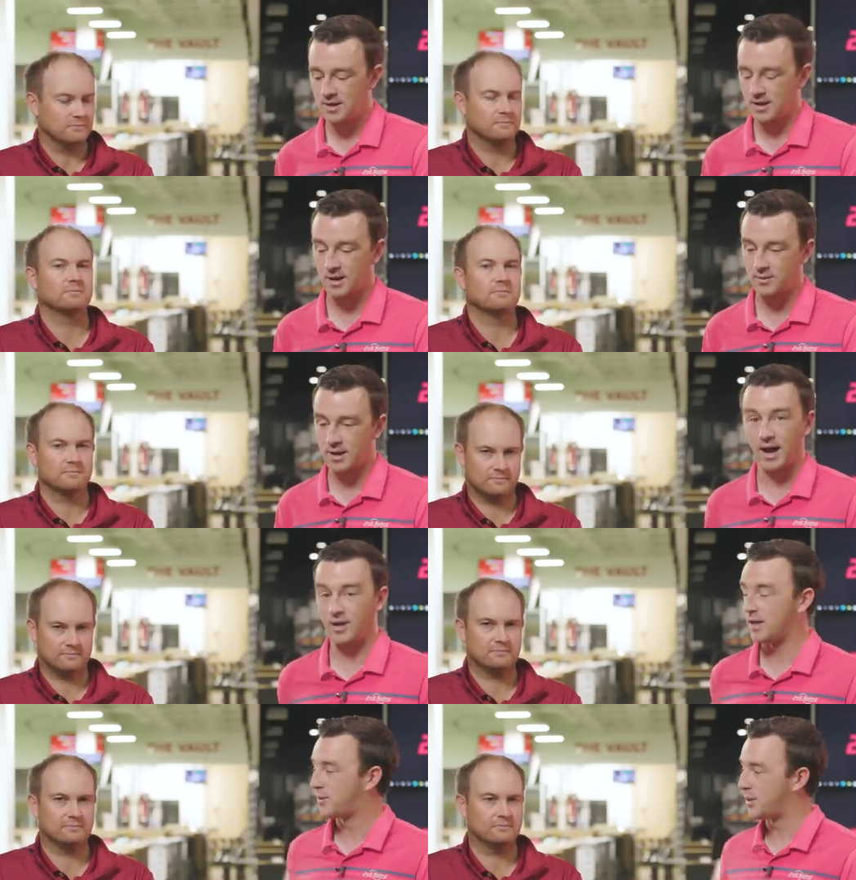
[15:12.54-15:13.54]
Speaker 1: um, yeah,
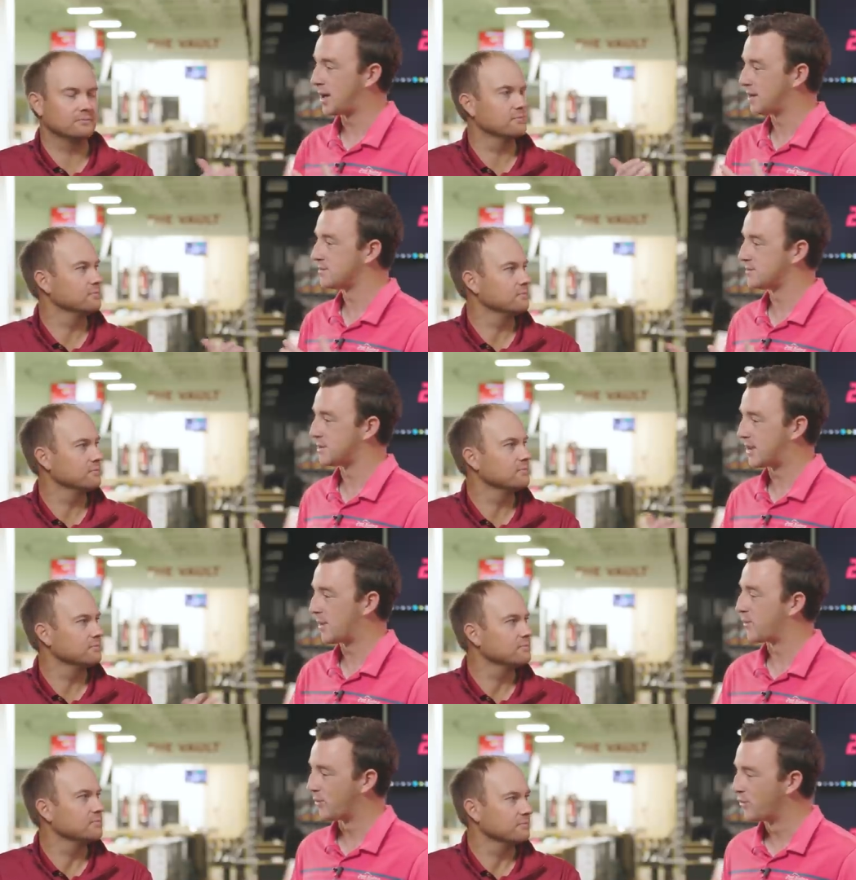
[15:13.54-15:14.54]
I think we get the
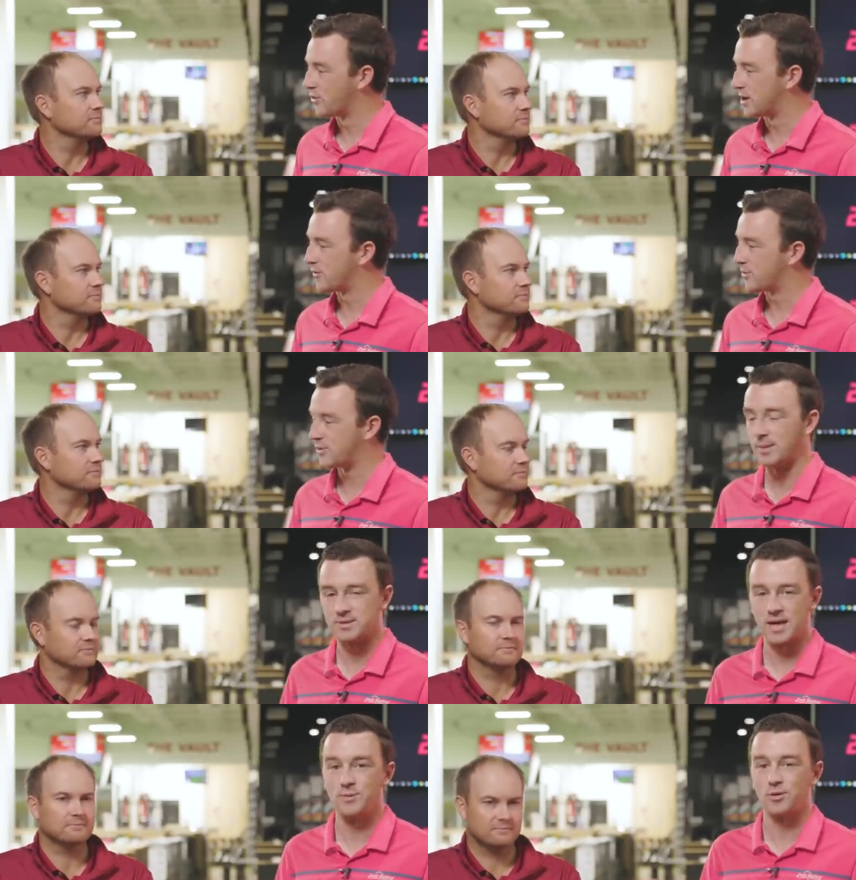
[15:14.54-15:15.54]
stamp of approval here from
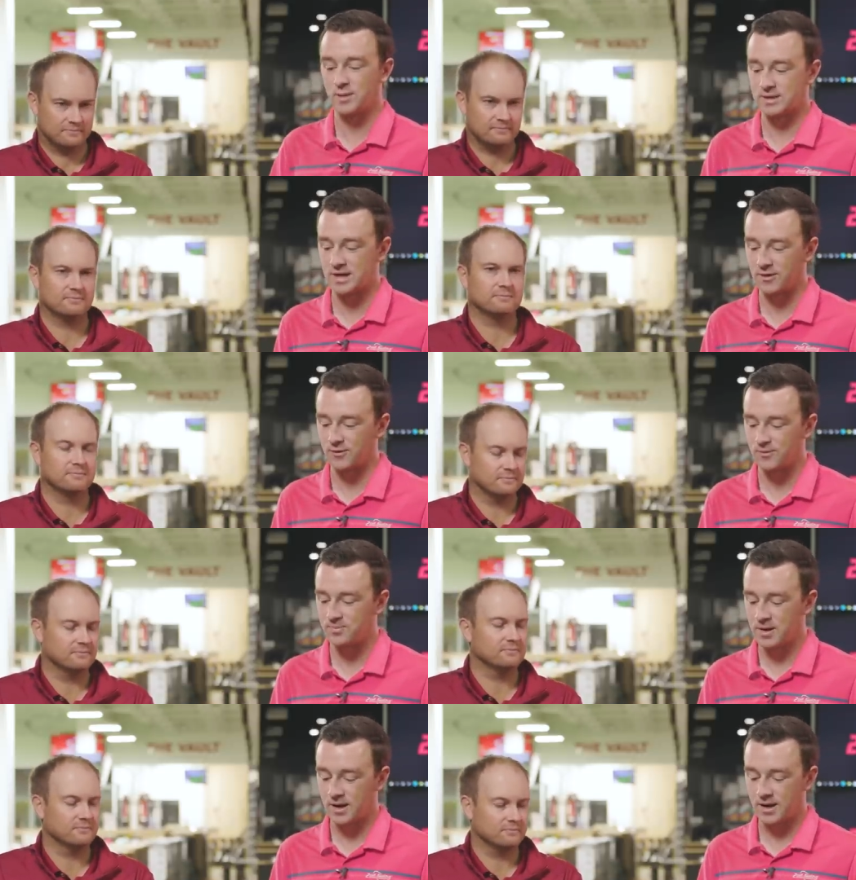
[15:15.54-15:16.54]
Thomas Campbell and myself.
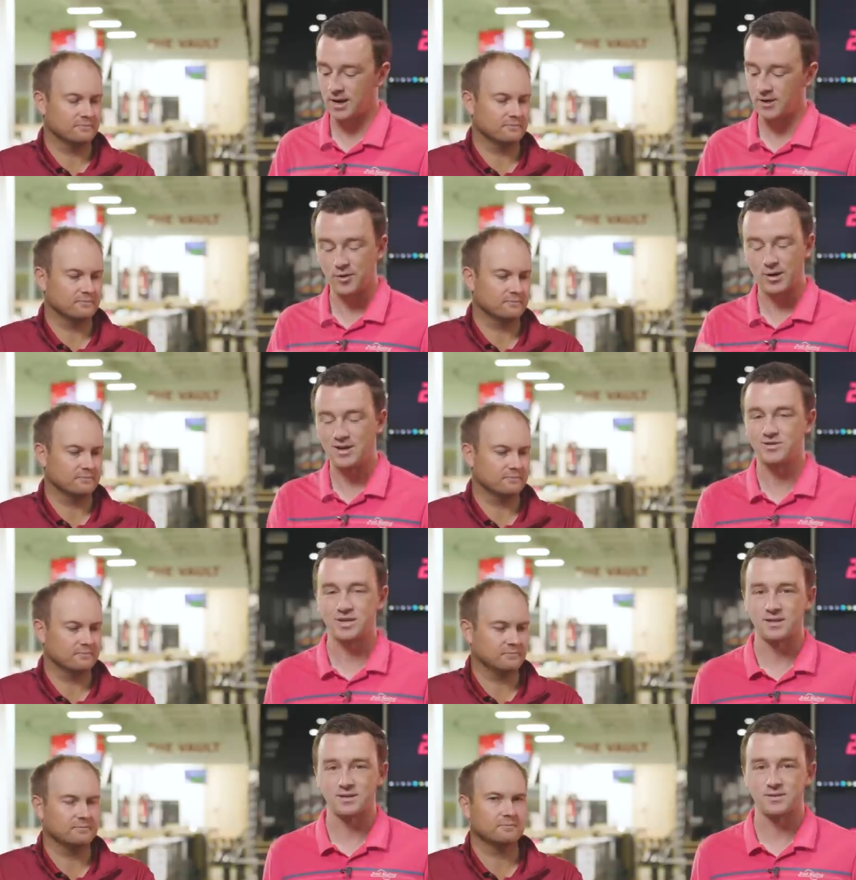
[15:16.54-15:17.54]
Uh, if you're
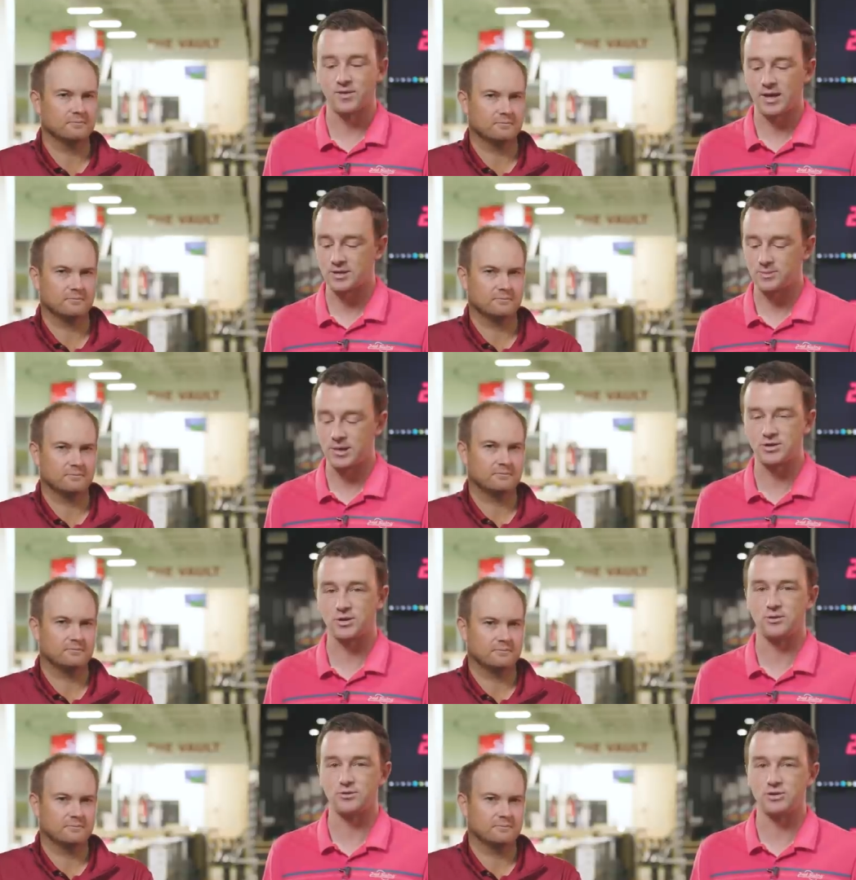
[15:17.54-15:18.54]
interested in this device, make
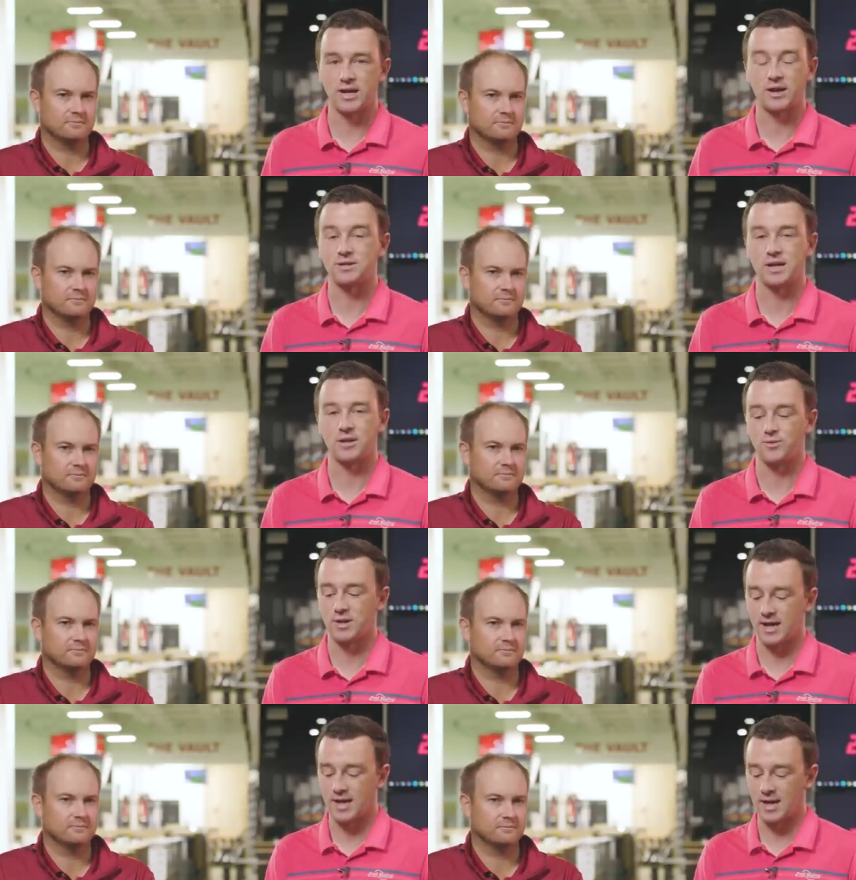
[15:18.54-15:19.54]
sure you check out
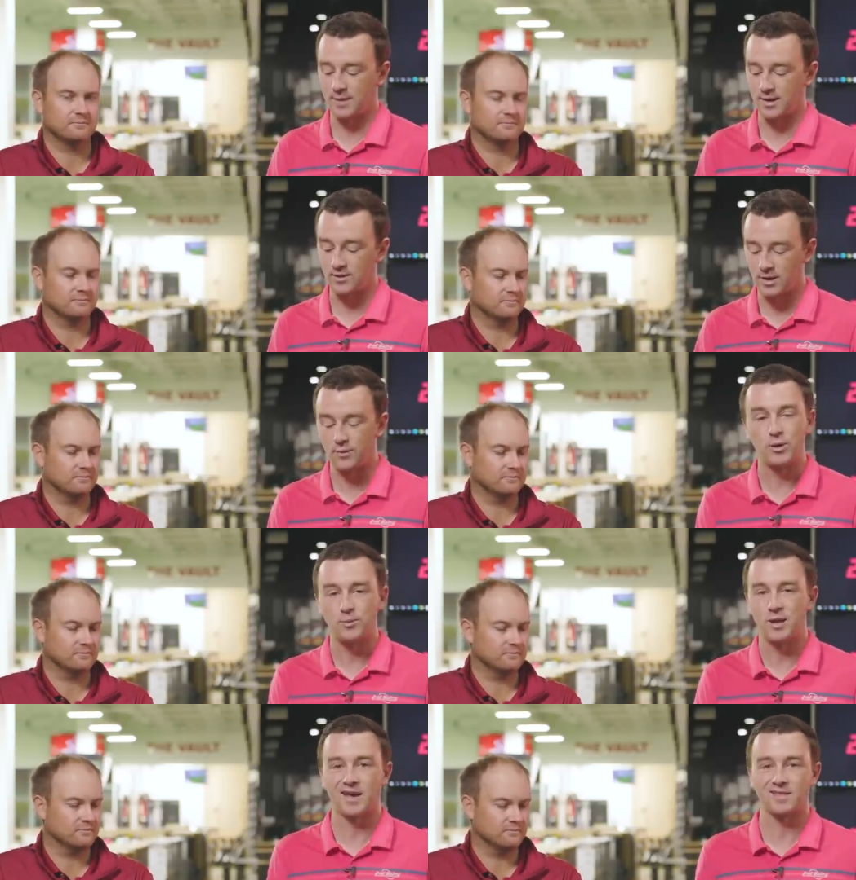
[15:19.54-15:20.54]
secondswing.com. It, it
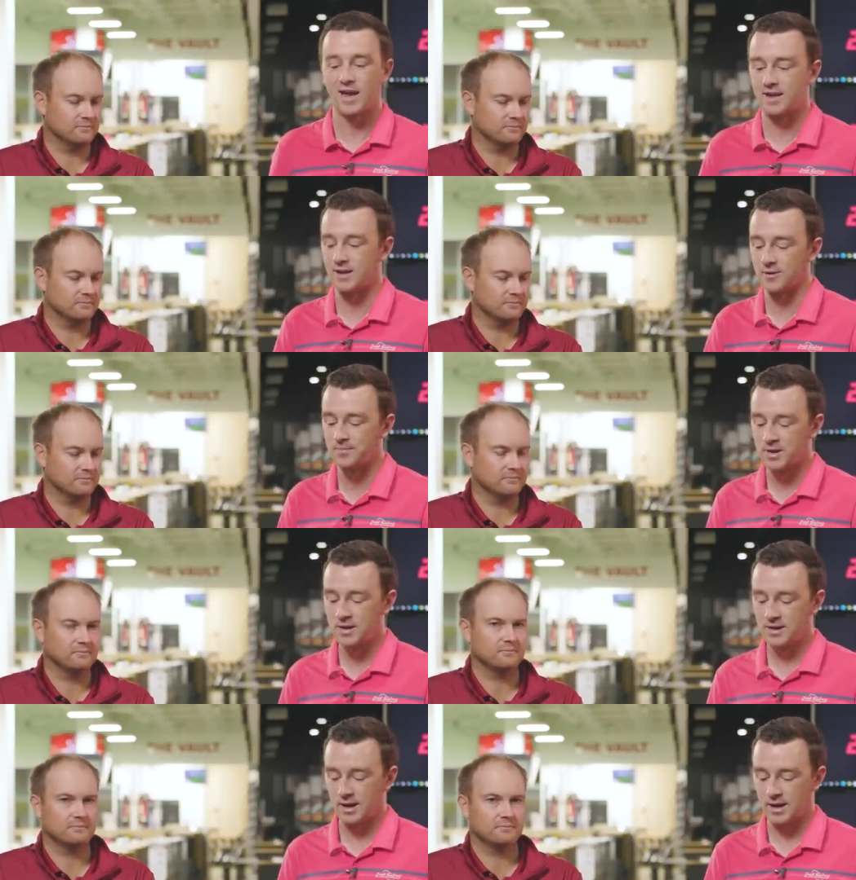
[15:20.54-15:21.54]
will be online here
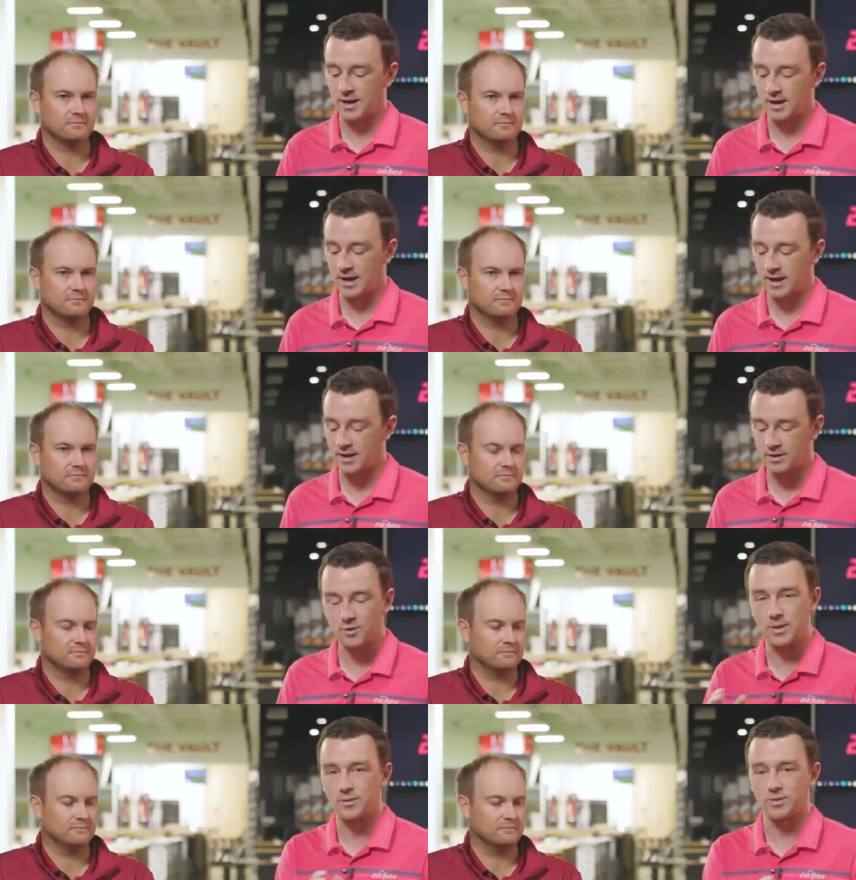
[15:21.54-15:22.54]
uh, and
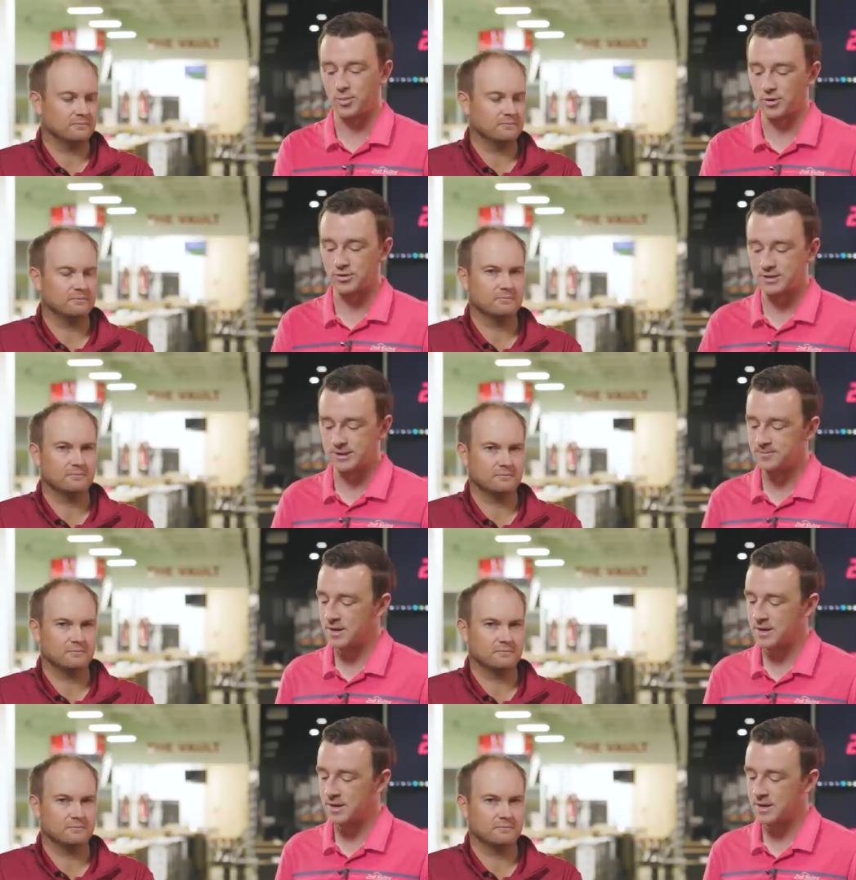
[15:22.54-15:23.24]
you'll be able to purchase it.